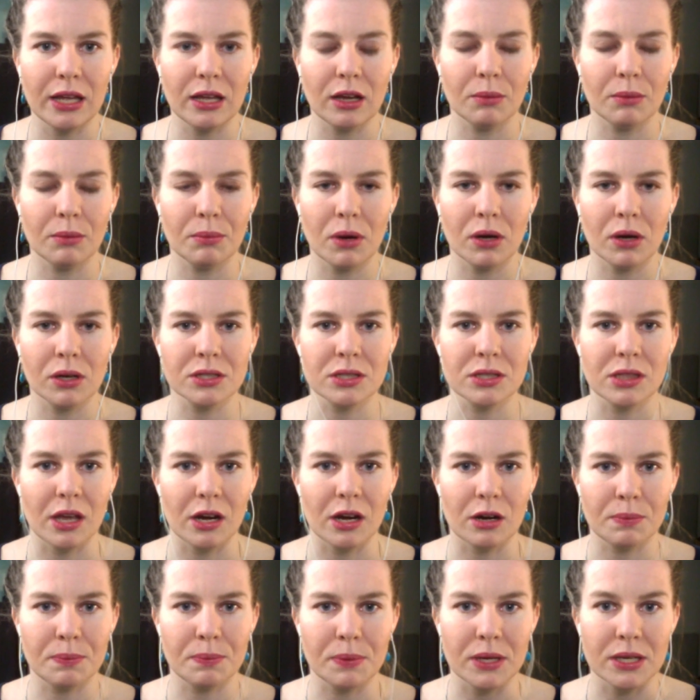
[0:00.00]
among
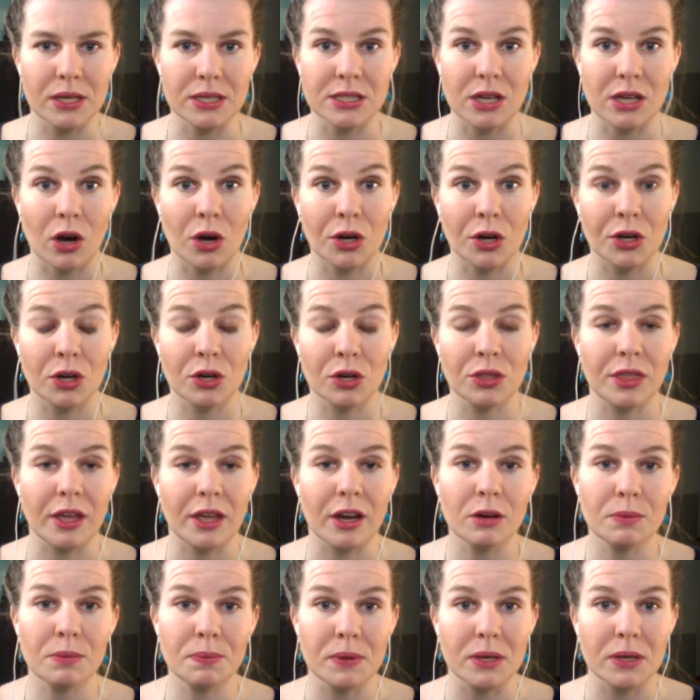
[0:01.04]
therapies? Are your
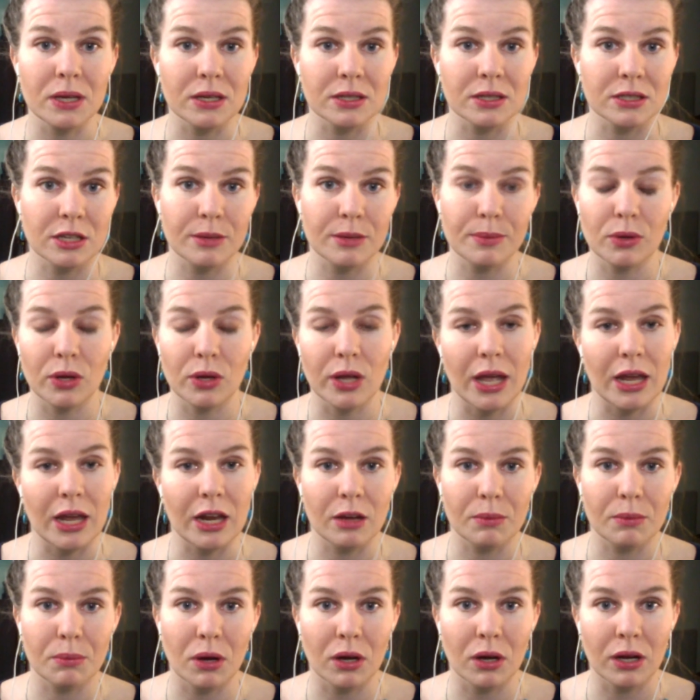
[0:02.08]
therapies communicating
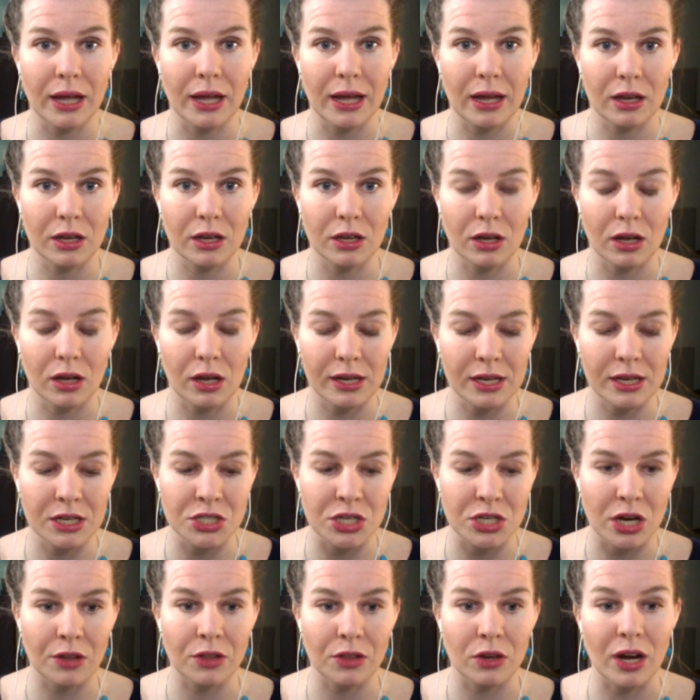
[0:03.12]
among
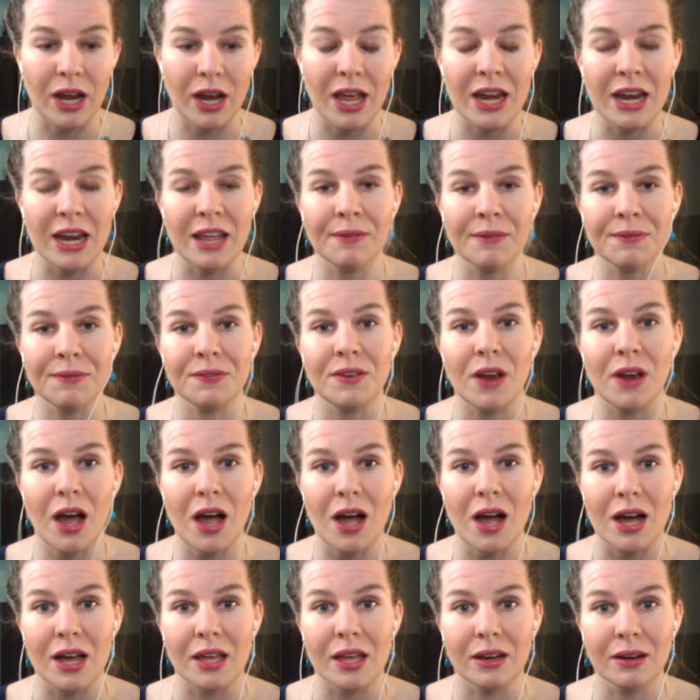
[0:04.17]
each other? And if
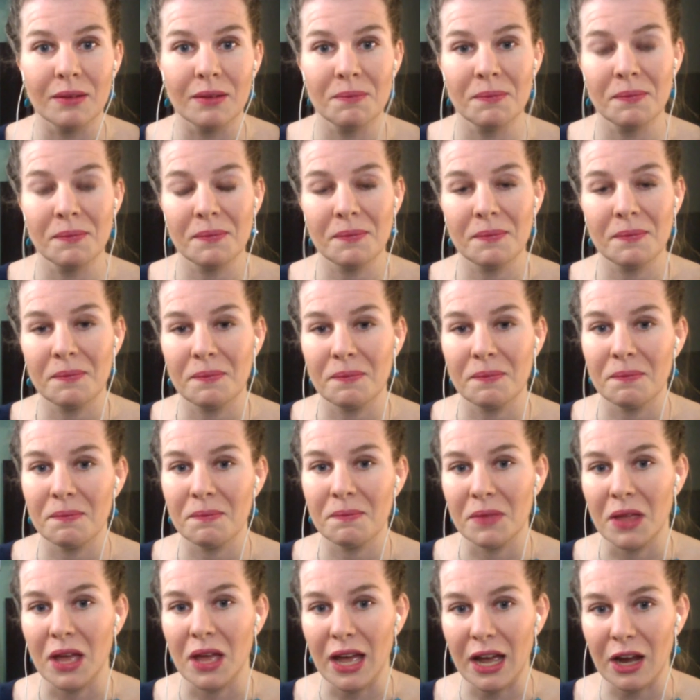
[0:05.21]
not,
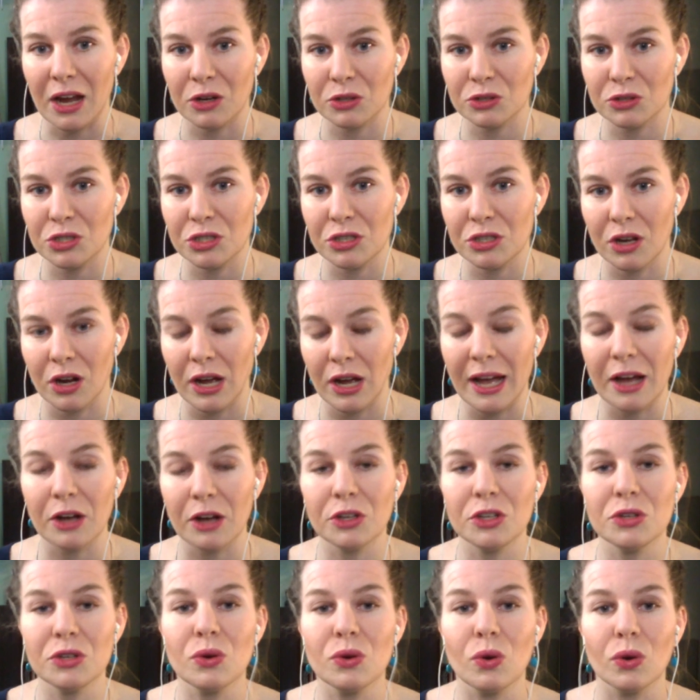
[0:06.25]
how are
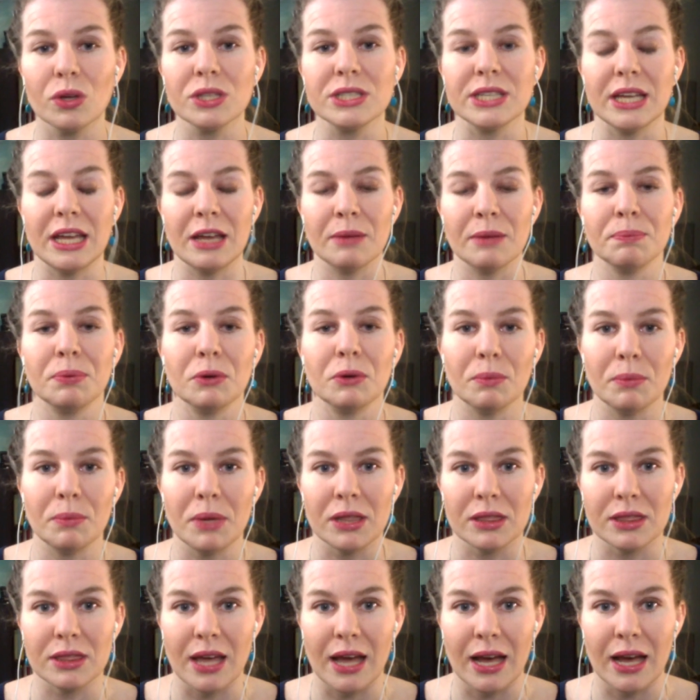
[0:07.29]
you going to
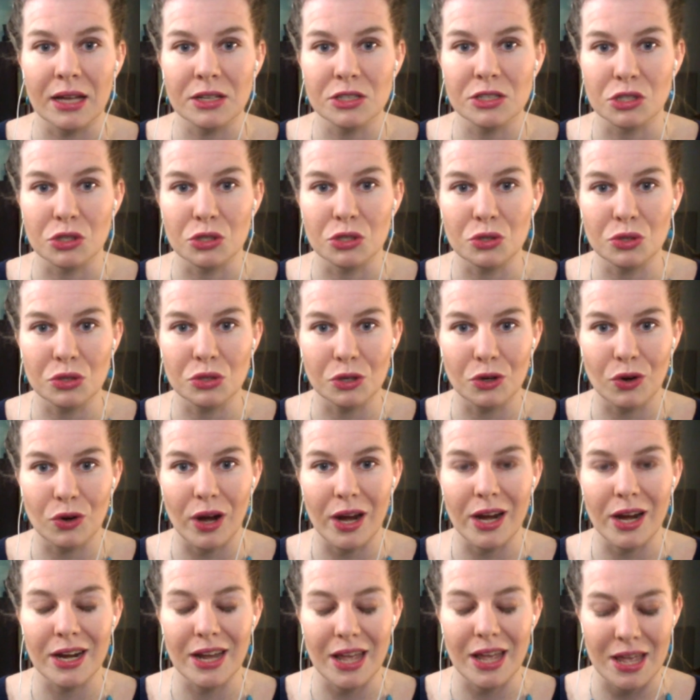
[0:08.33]
implement that so you can
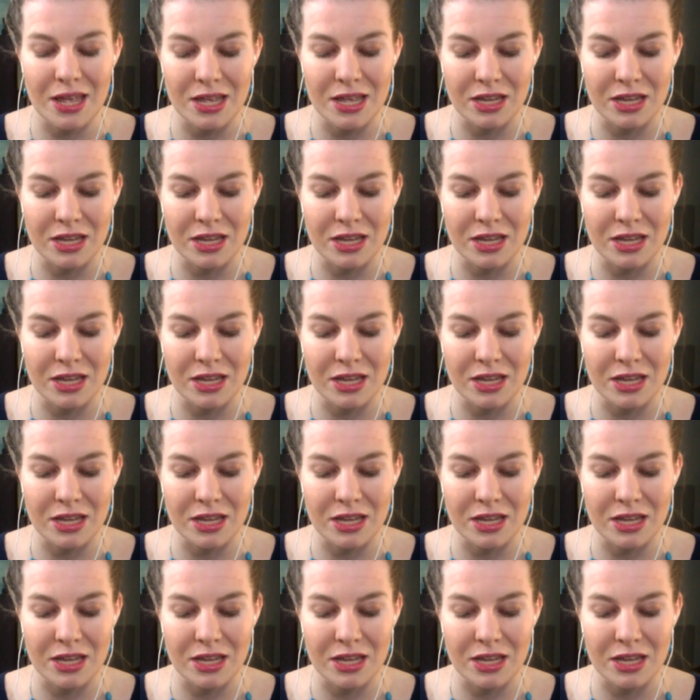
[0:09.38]
create a